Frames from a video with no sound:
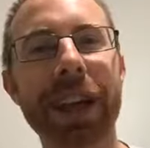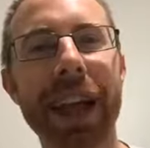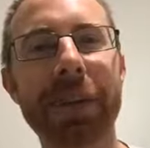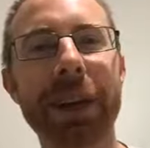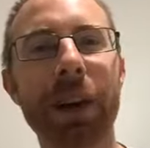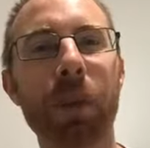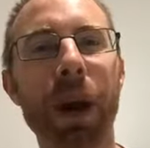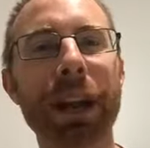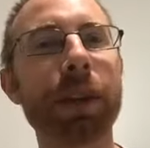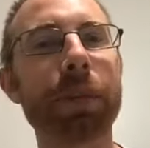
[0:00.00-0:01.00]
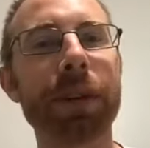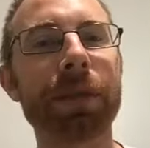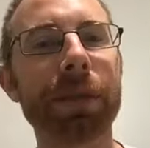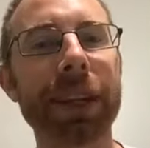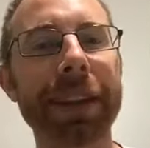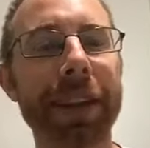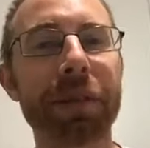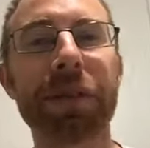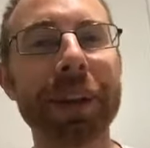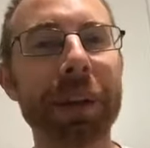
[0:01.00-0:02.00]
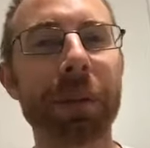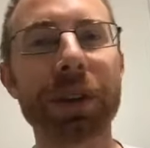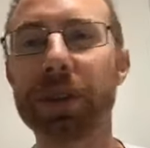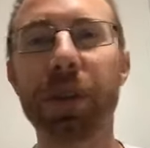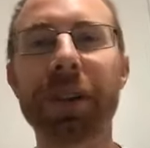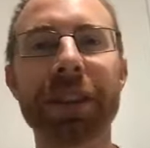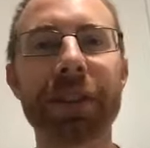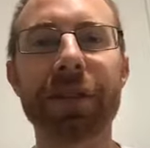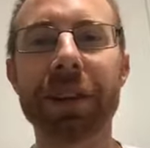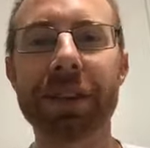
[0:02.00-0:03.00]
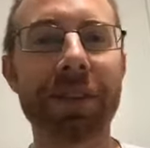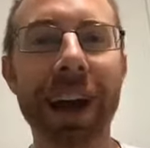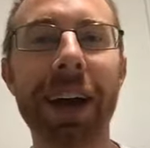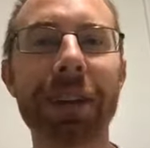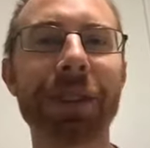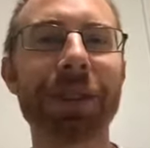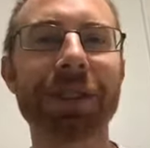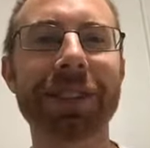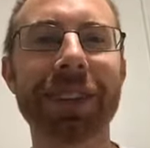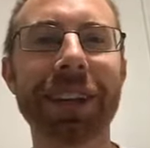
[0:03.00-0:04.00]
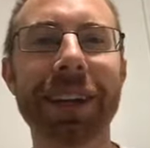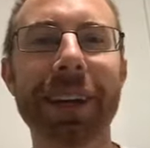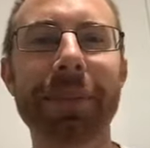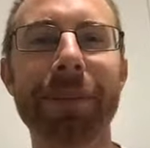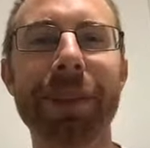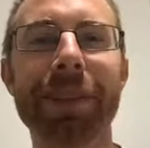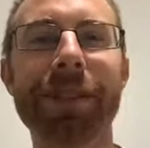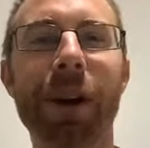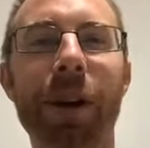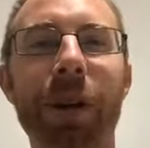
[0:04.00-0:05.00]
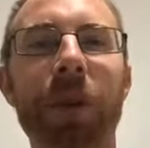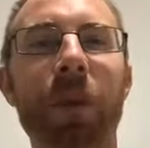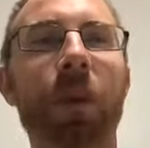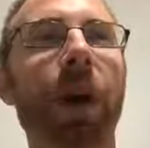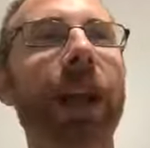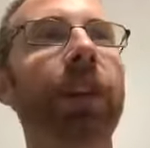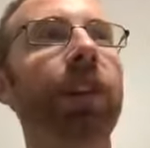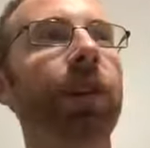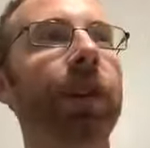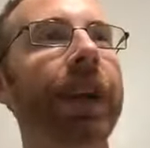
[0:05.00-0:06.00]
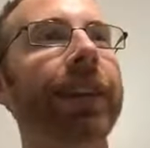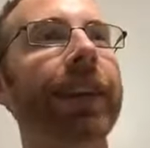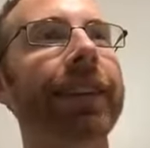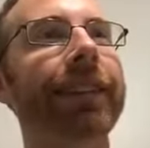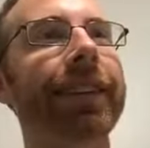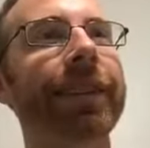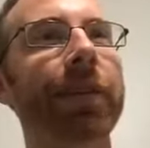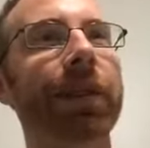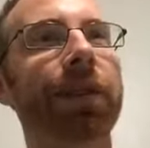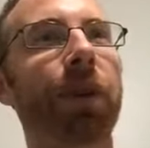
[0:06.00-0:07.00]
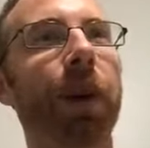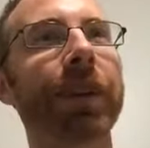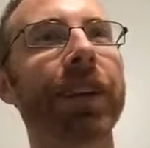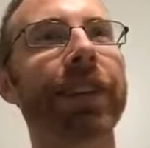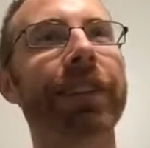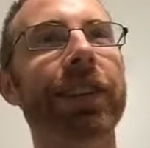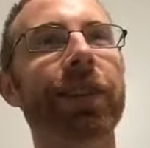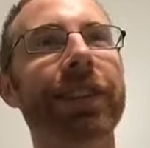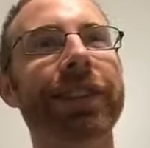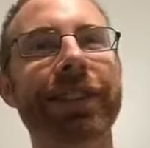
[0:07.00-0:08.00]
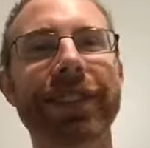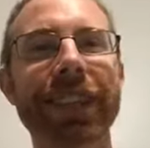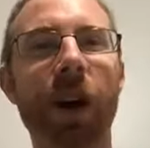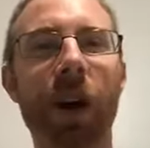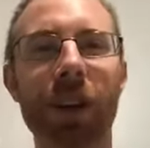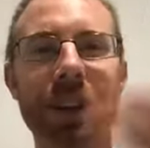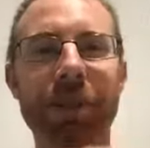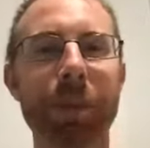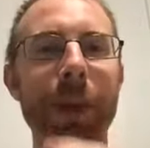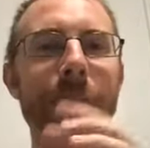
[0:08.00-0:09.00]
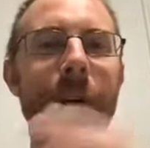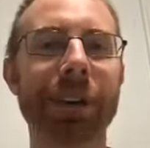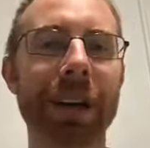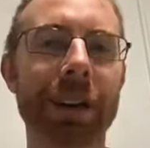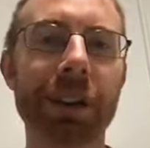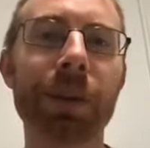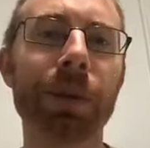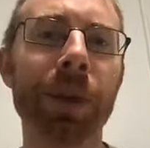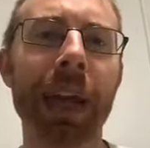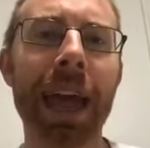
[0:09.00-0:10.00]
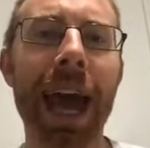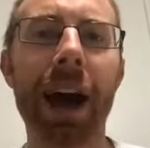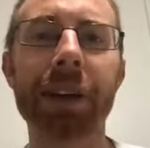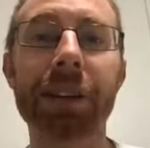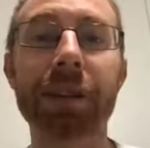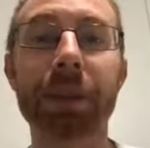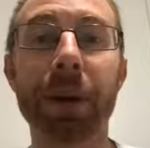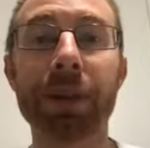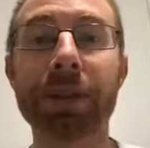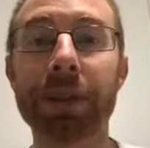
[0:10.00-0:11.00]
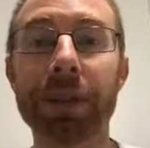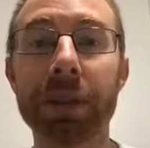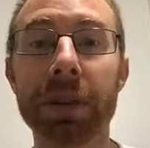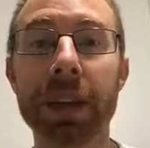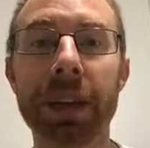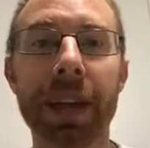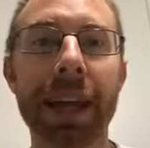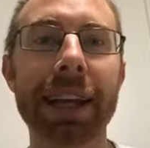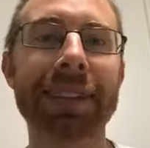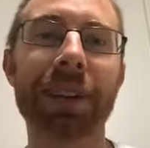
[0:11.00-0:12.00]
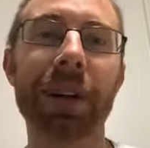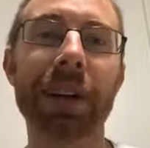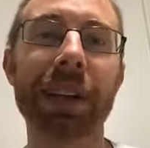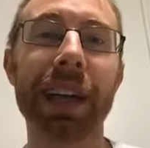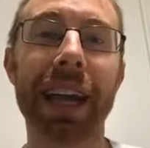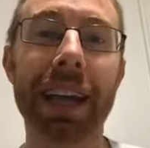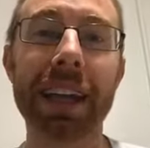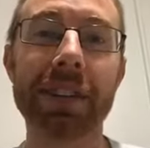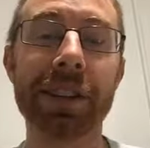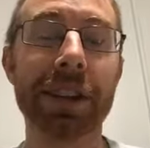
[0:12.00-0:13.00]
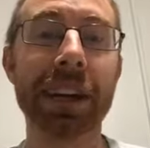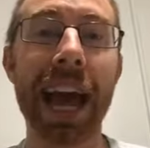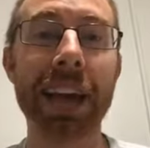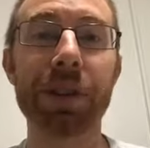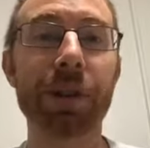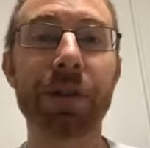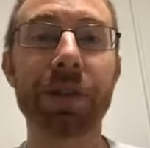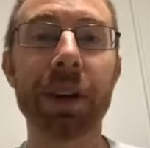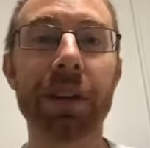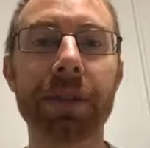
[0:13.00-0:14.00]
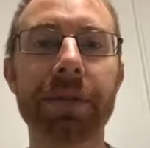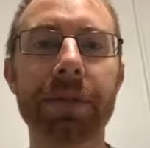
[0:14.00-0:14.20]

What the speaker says: came here wanting to be free. Like, freedom was one of your first values. So when you get these systems and formulas and you see all these people are telling you how you're supposed to do it, it's going against your natural flow,